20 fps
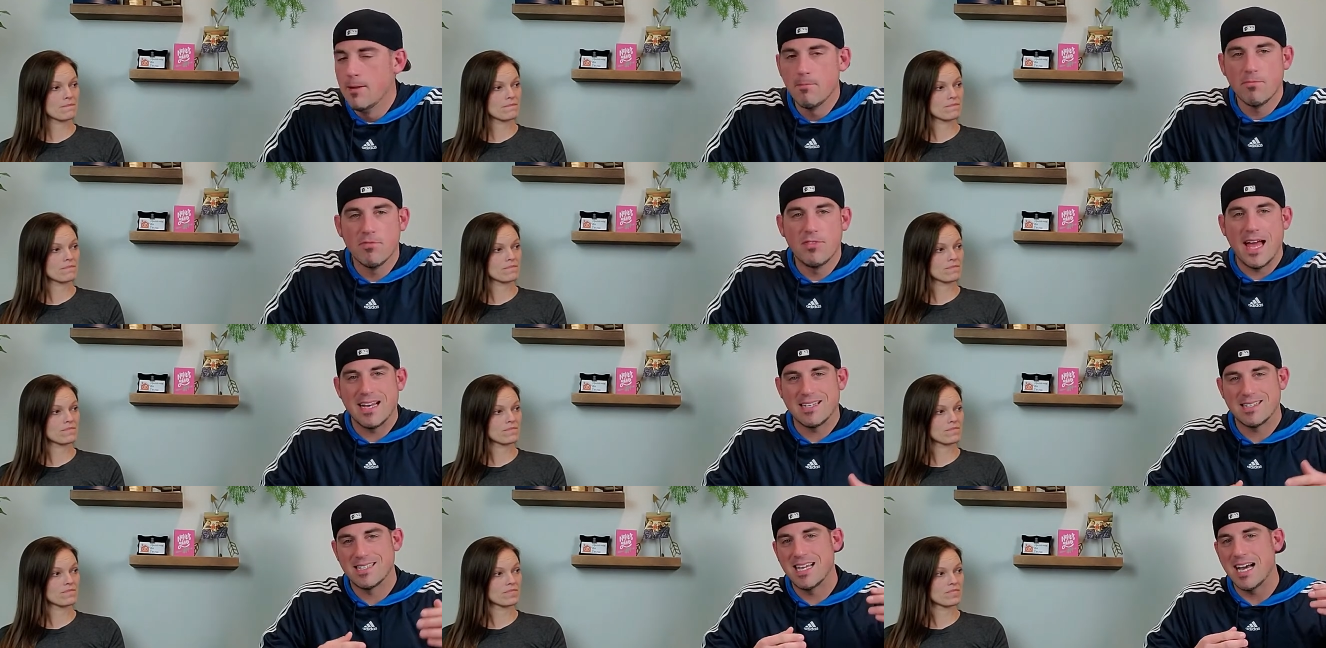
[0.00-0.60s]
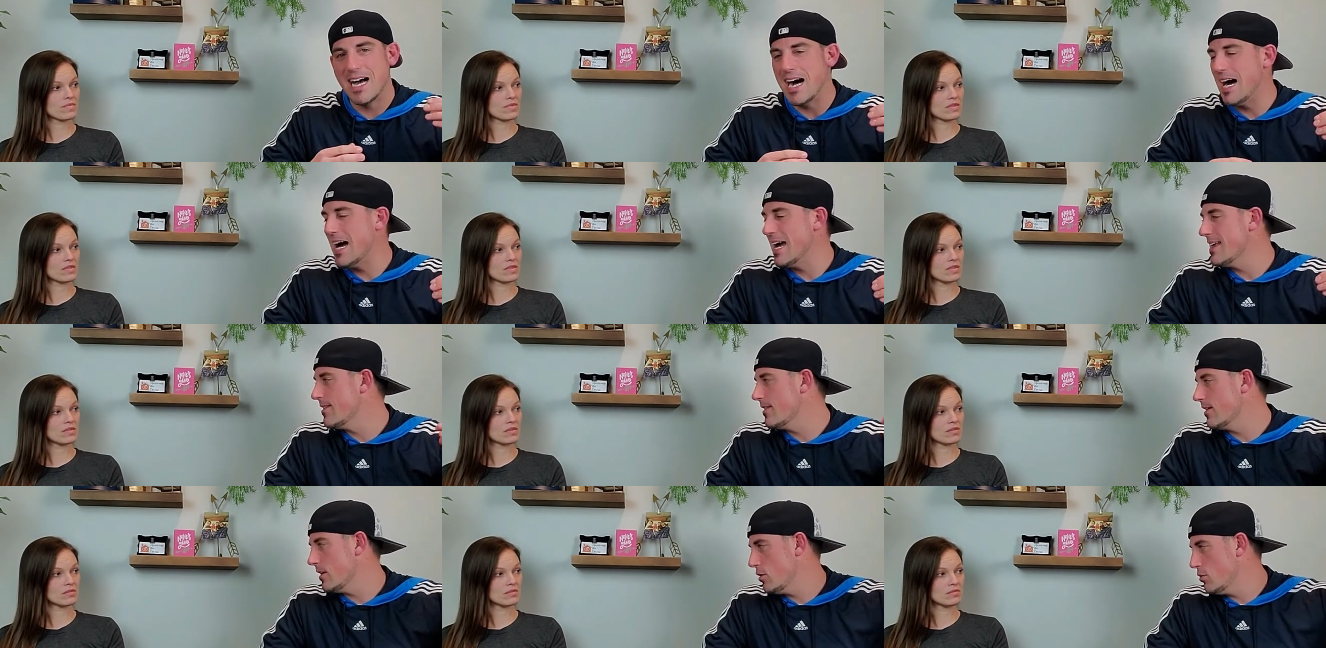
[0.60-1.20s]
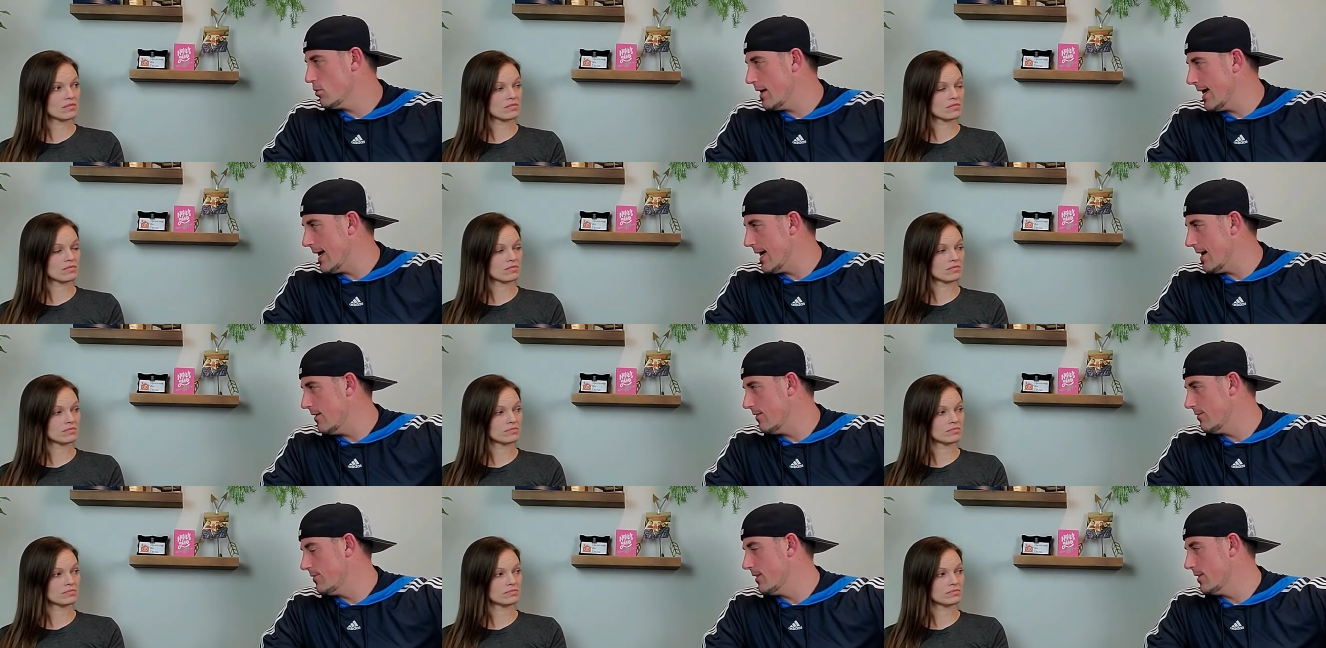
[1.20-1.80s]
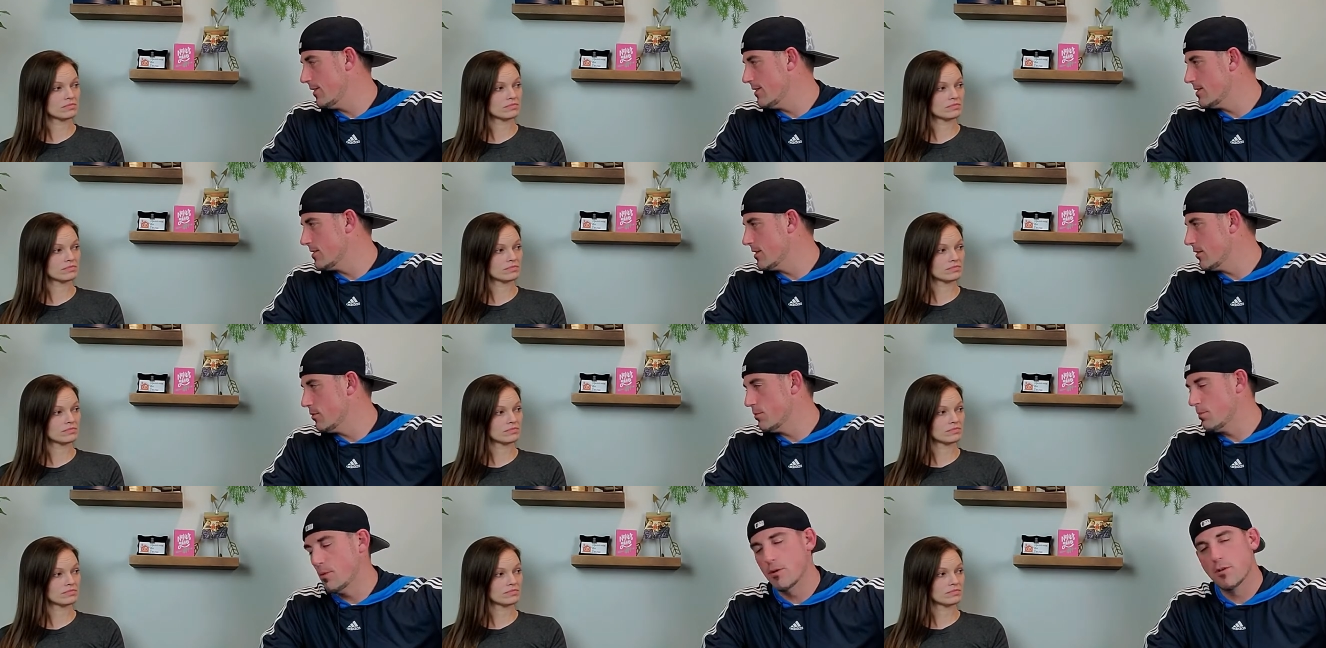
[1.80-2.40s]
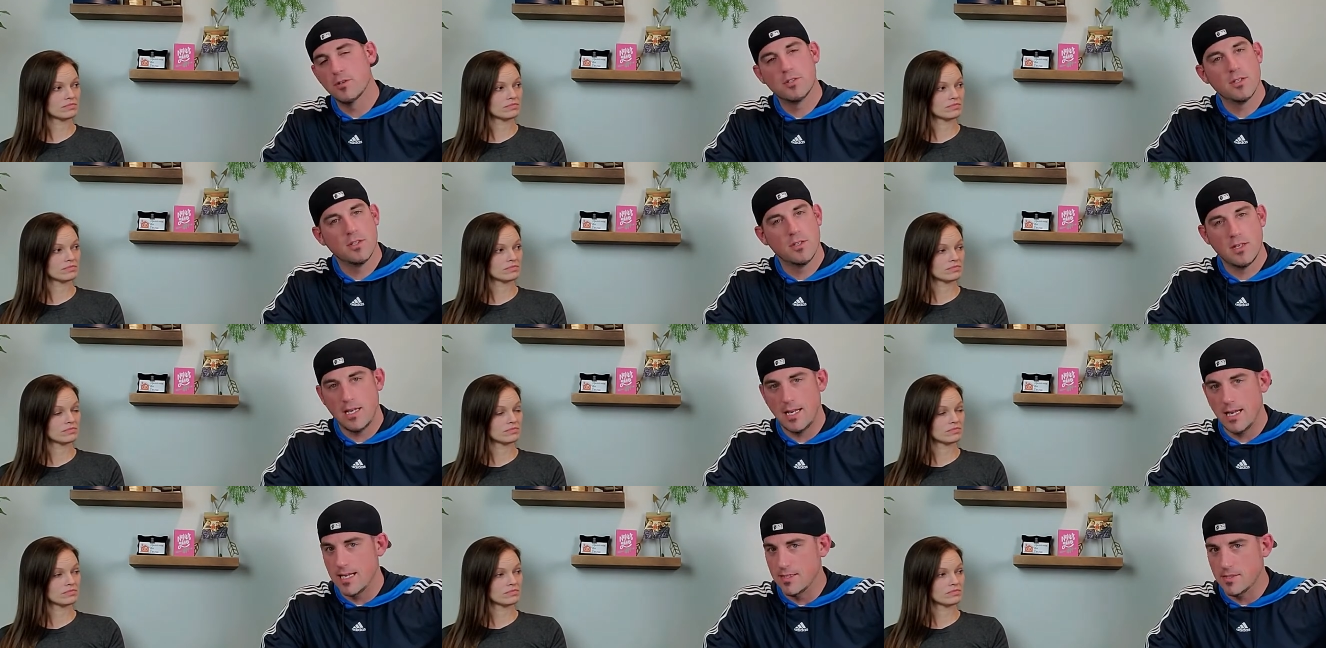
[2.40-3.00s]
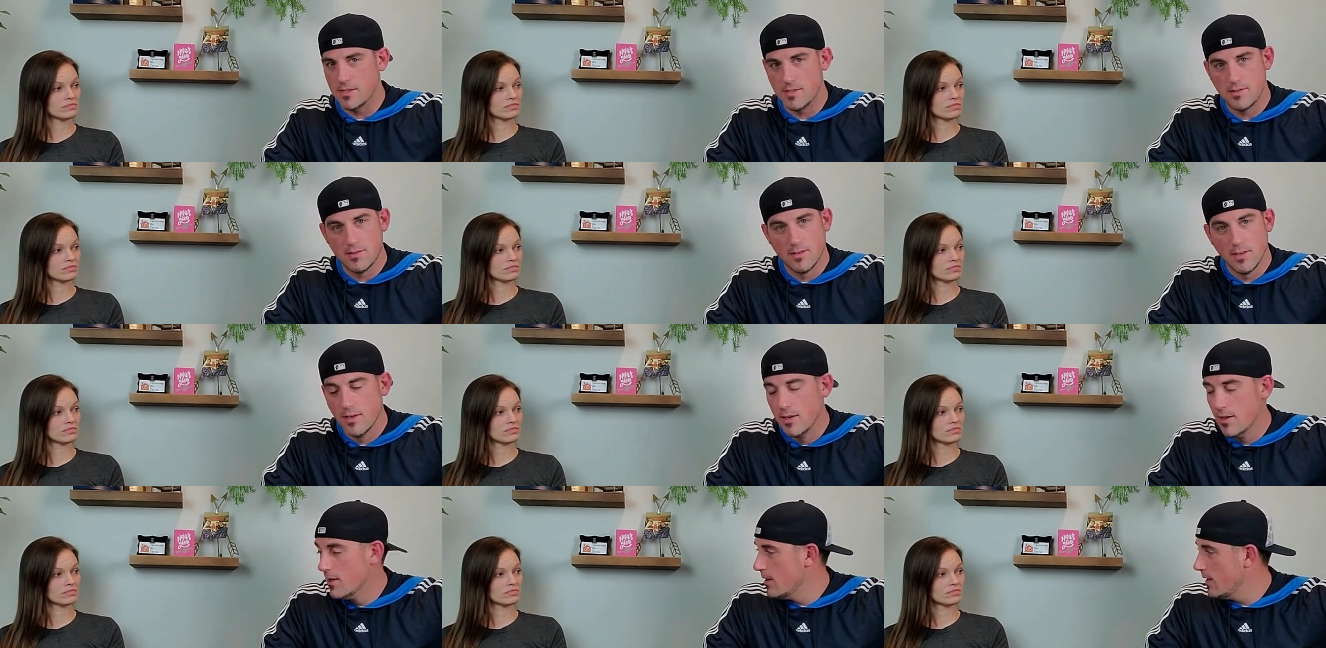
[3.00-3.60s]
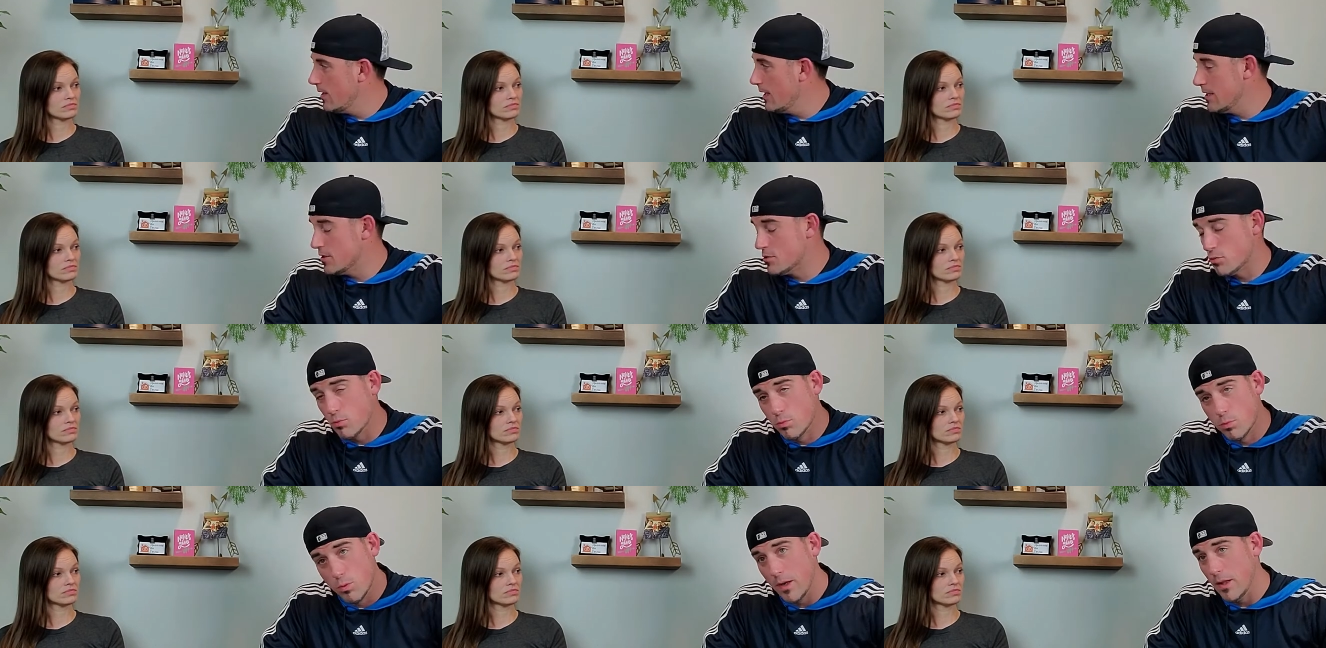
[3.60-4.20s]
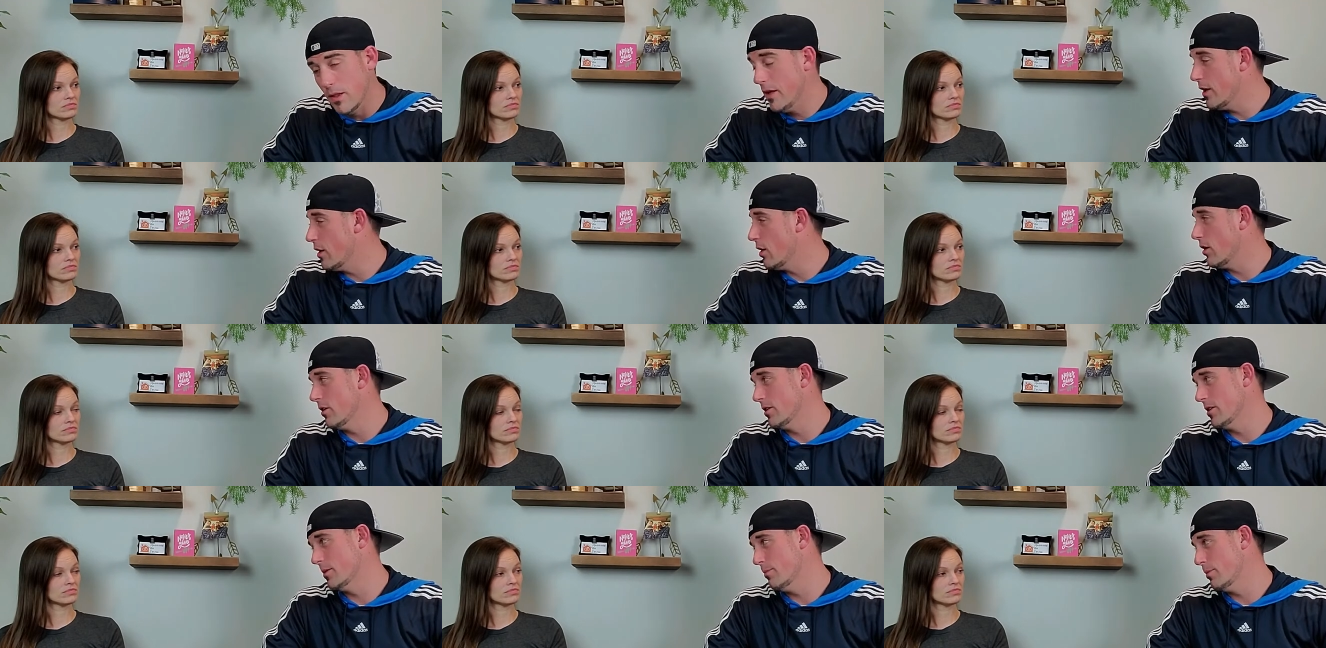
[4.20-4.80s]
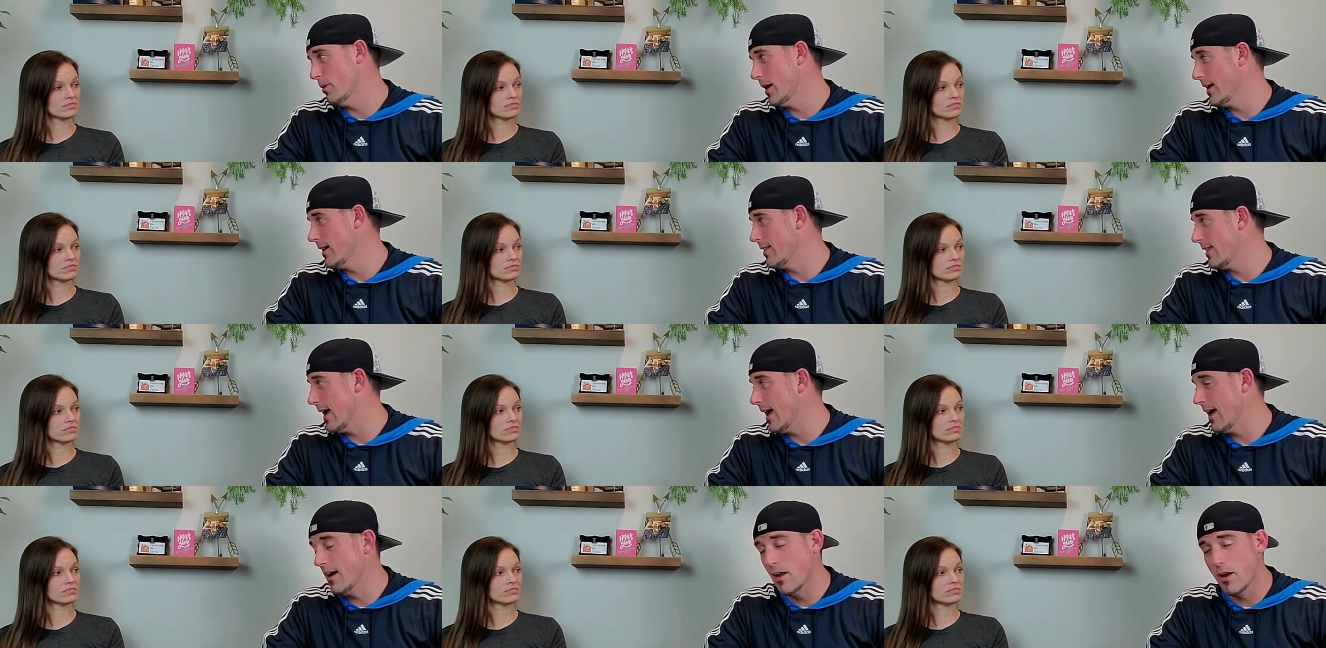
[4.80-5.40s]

Speaker 1: that tie that you have to this other person, it's it's really hard to break that.